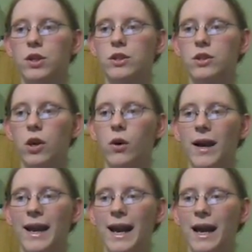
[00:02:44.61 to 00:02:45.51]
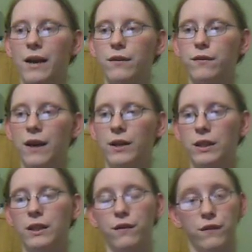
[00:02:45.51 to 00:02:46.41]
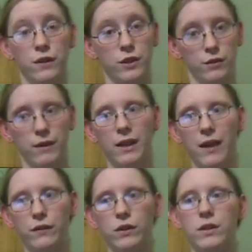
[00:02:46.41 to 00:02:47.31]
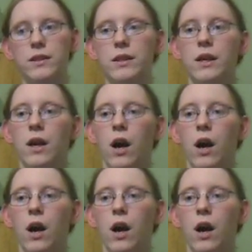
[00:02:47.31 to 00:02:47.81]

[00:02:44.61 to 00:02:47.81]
So I only did the first 3 levels.